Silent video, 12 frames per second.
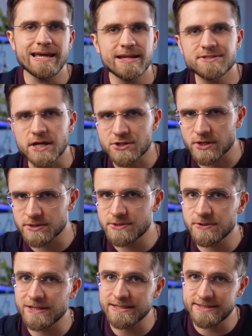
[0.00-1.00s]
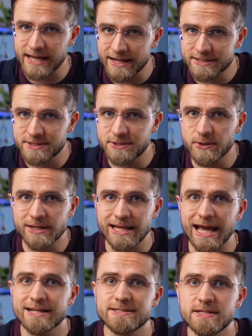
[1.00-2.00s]
In addition to the text, you can
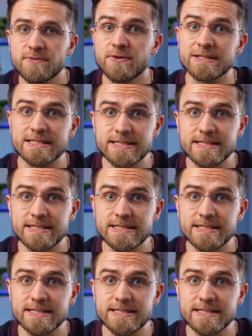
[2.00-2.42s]
add different